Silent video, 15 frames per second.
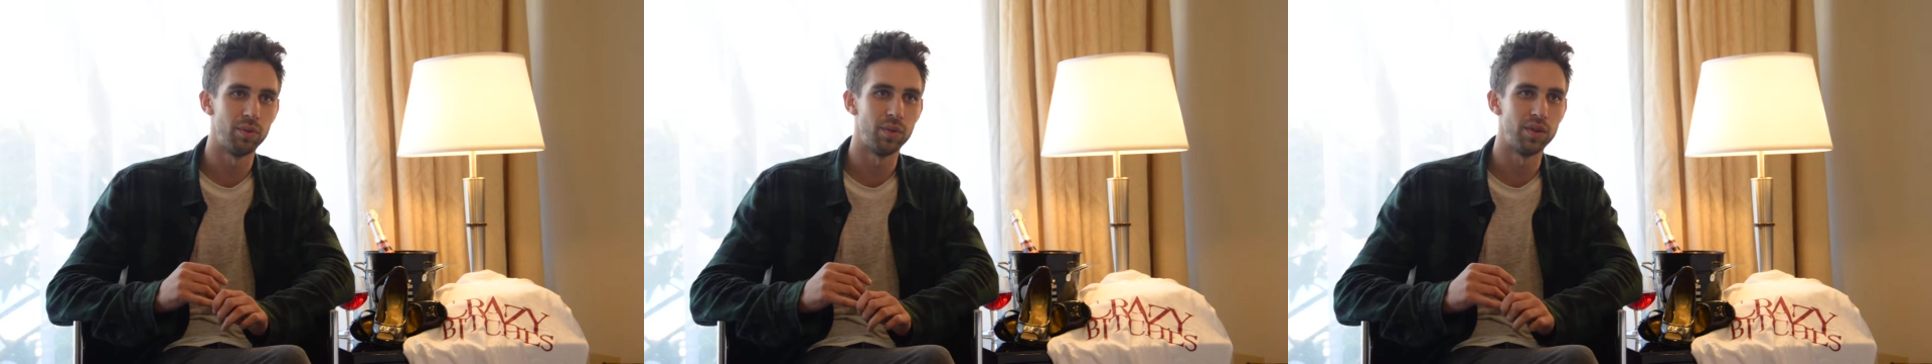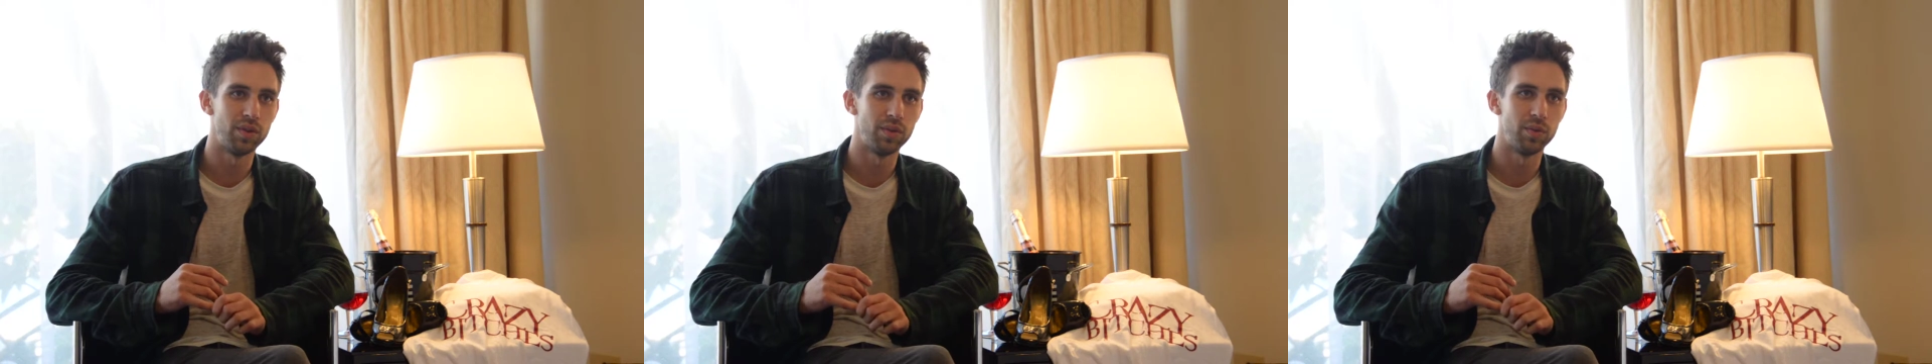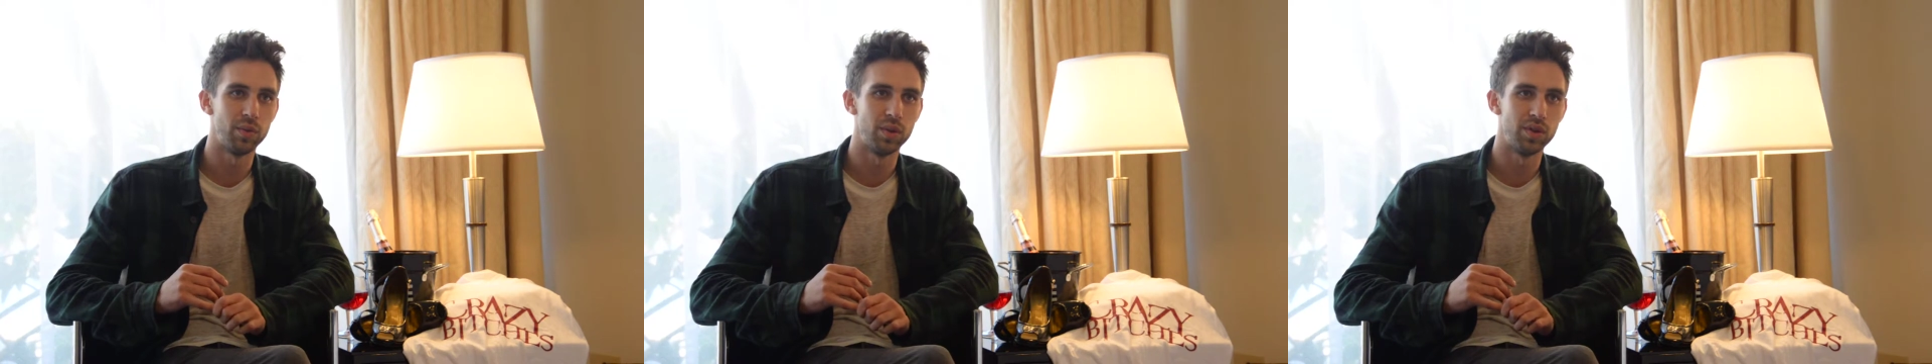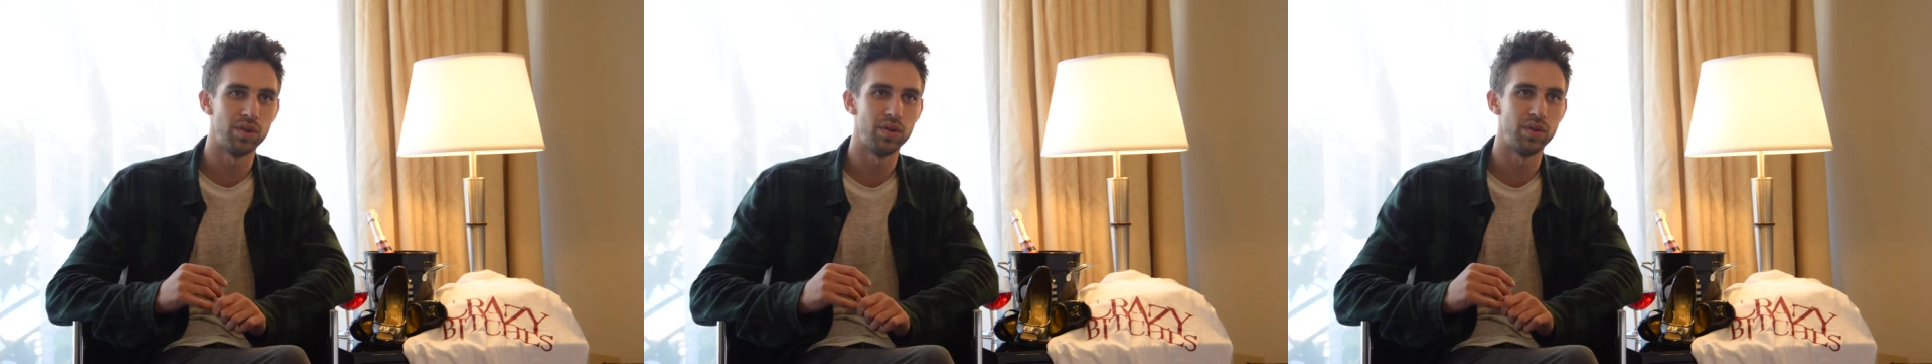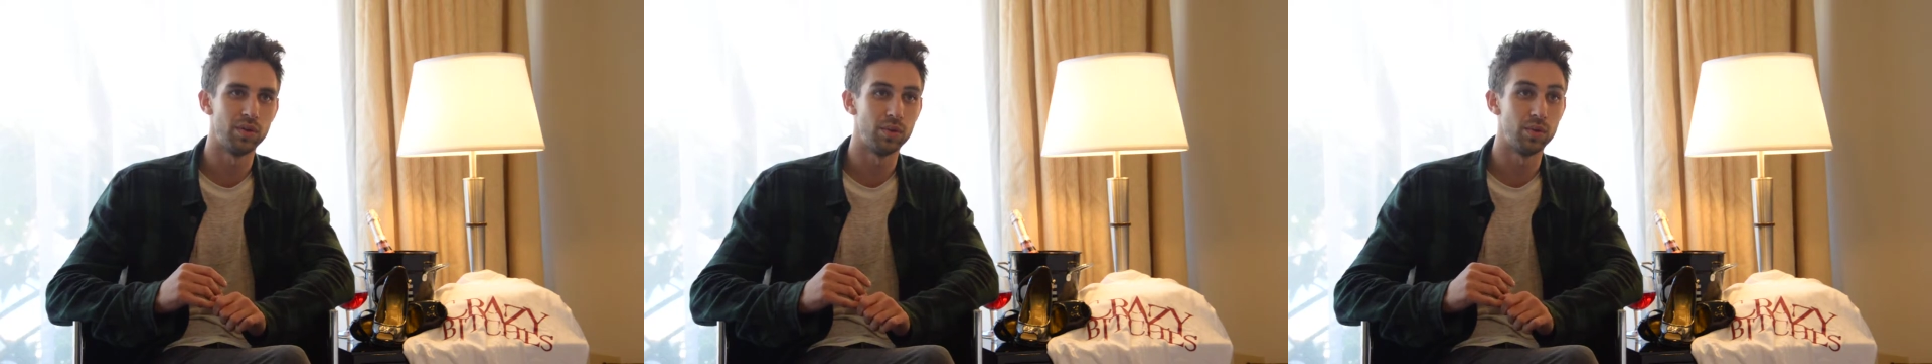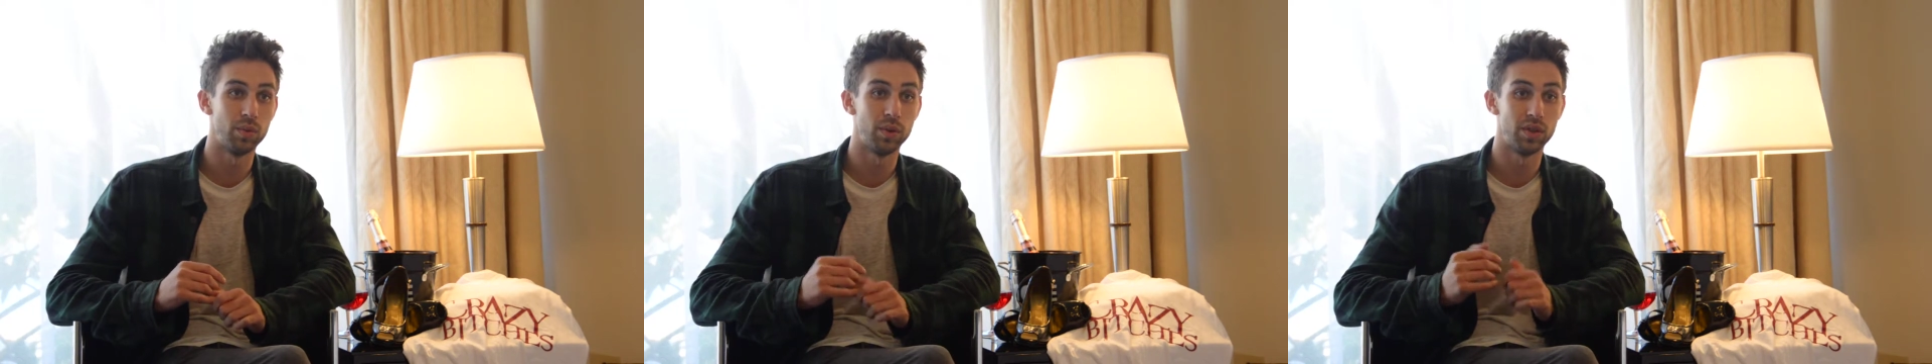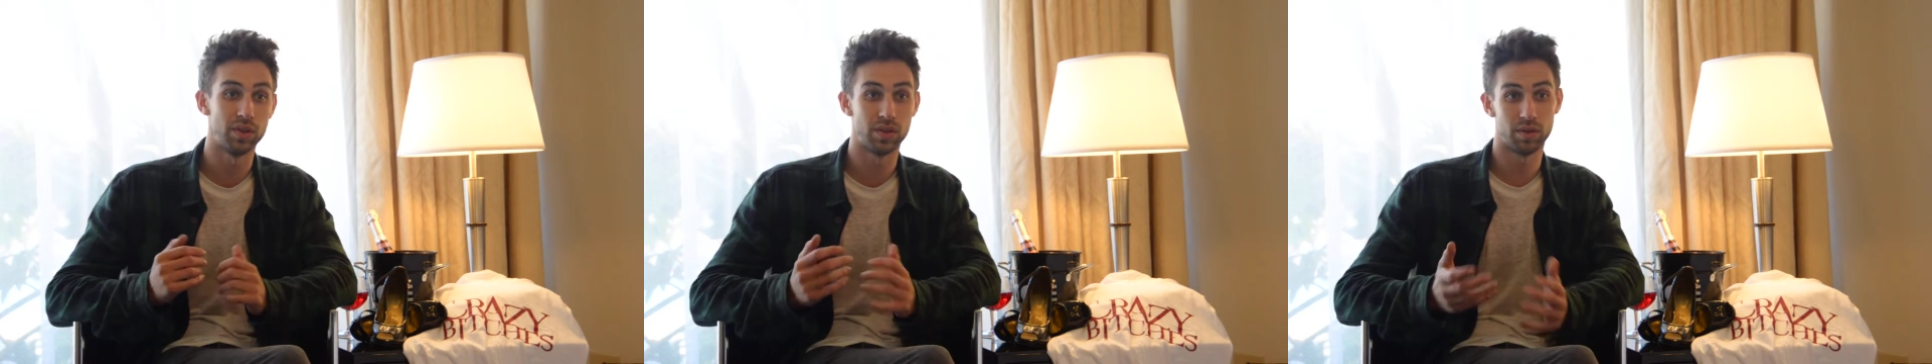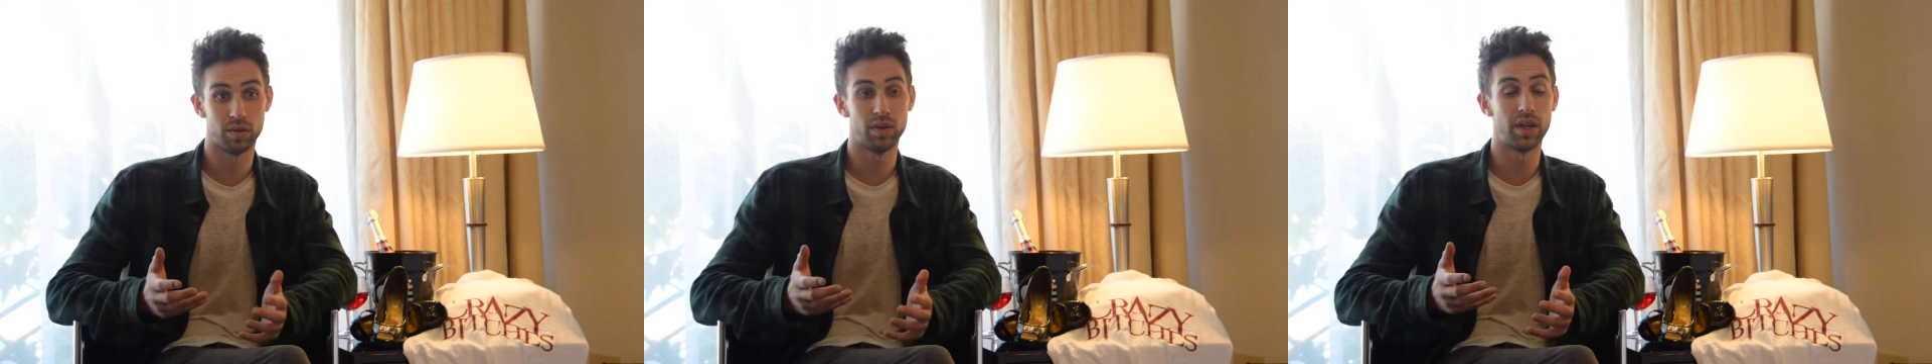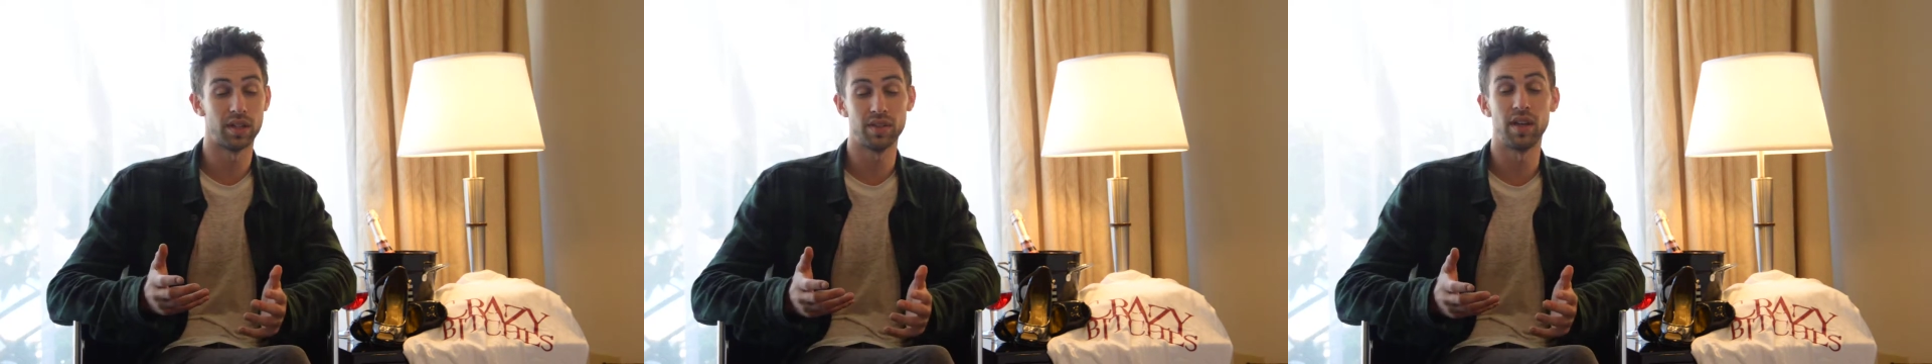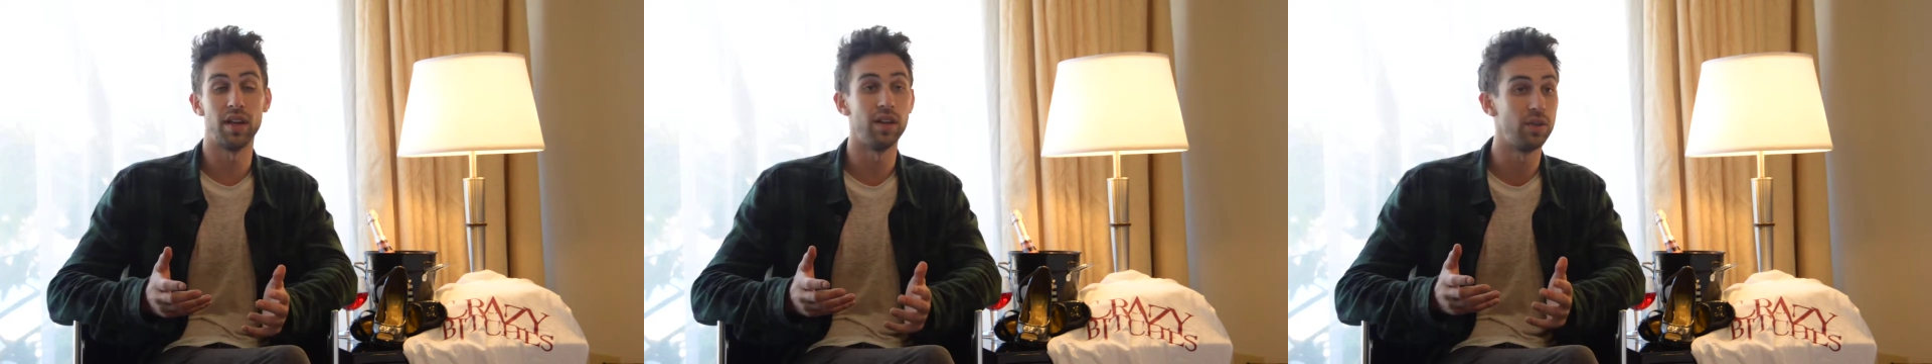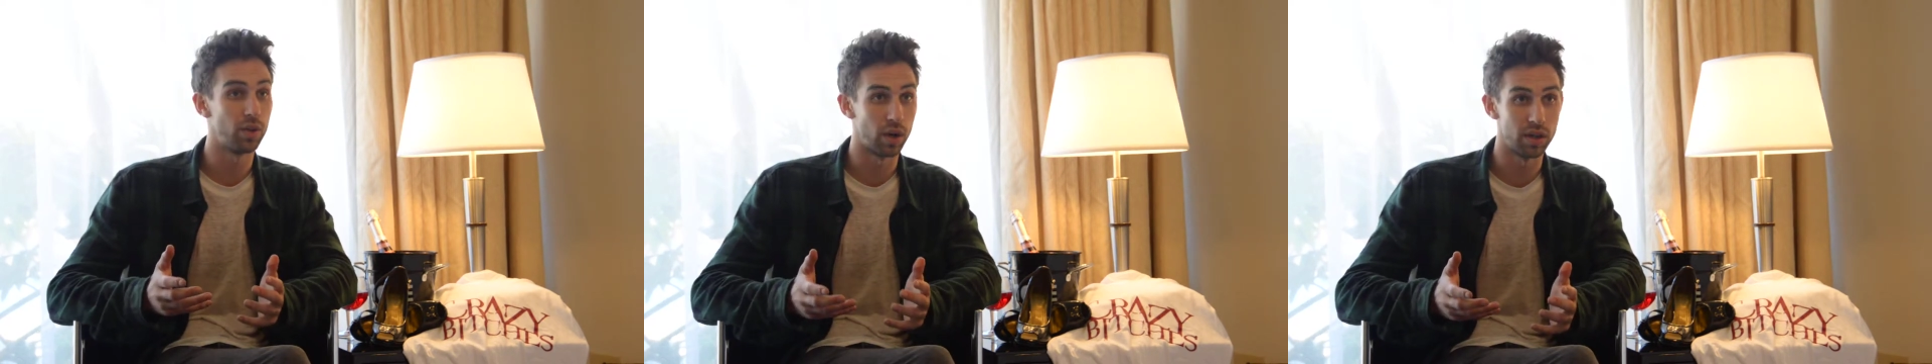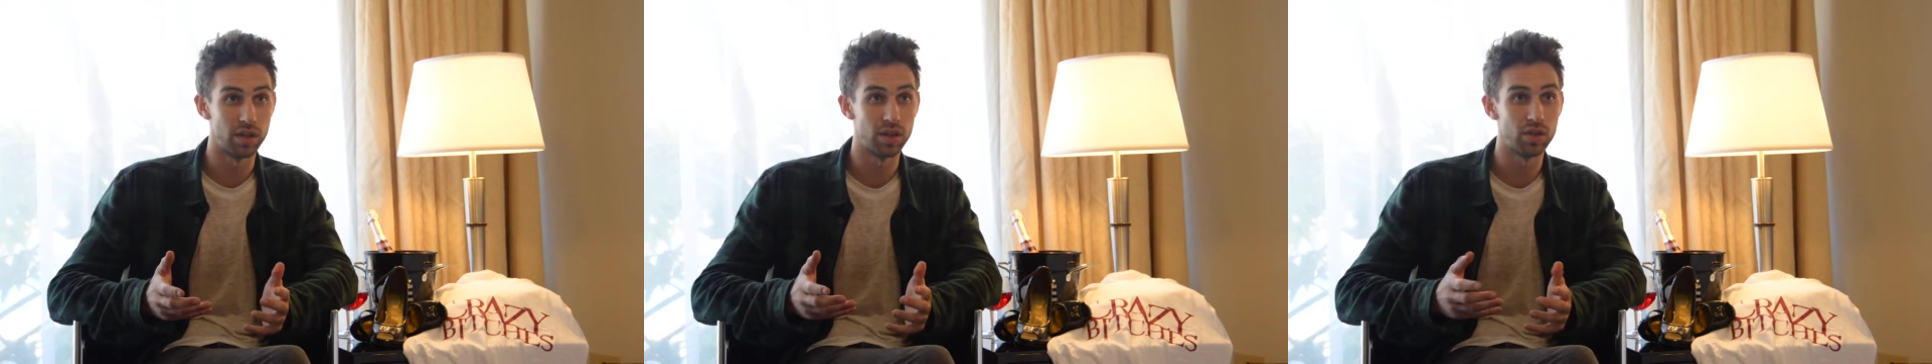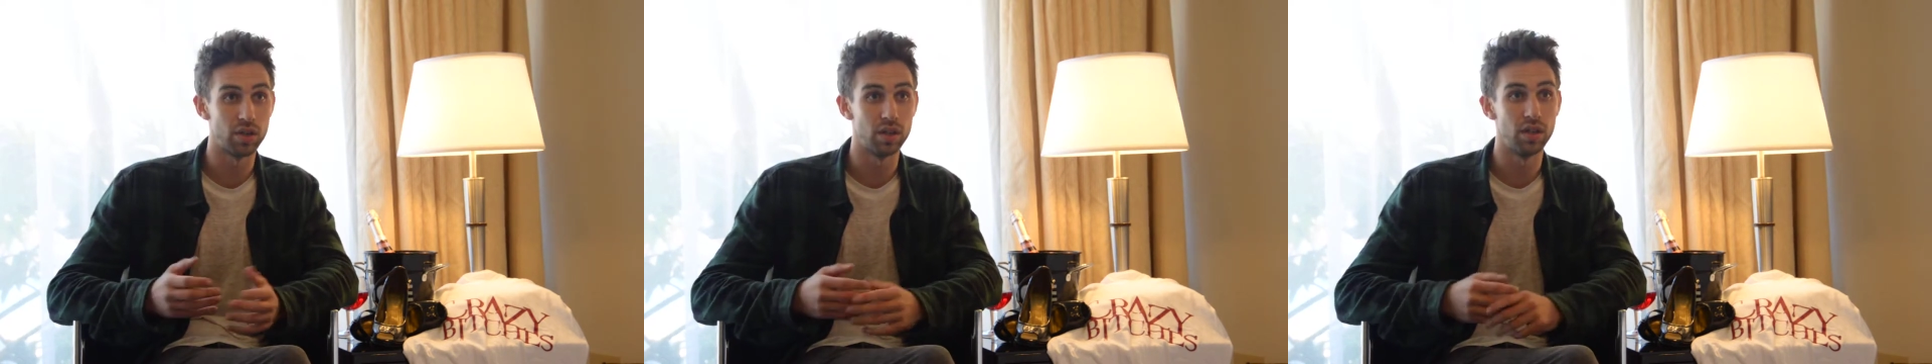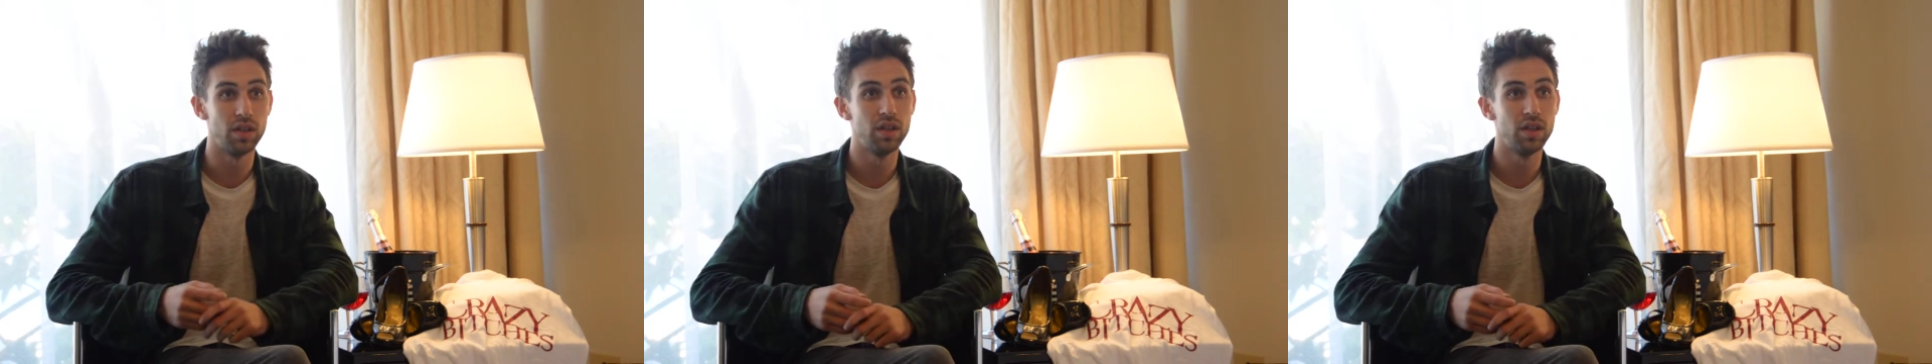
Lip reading: was excited to audition